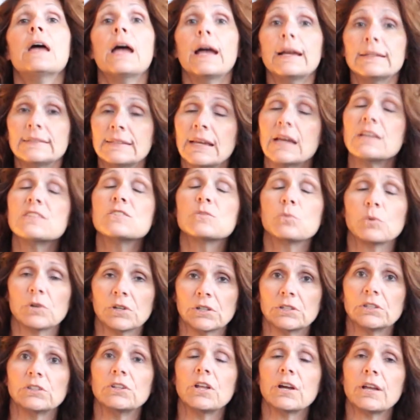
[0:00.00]
And yes, we're
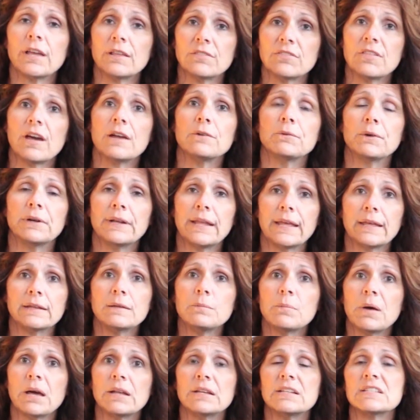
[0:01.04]
going to look at thyroid
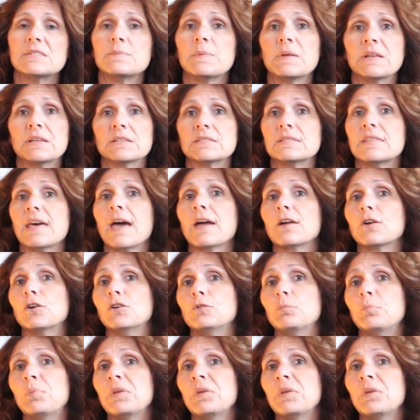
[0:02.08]
antibodies because that could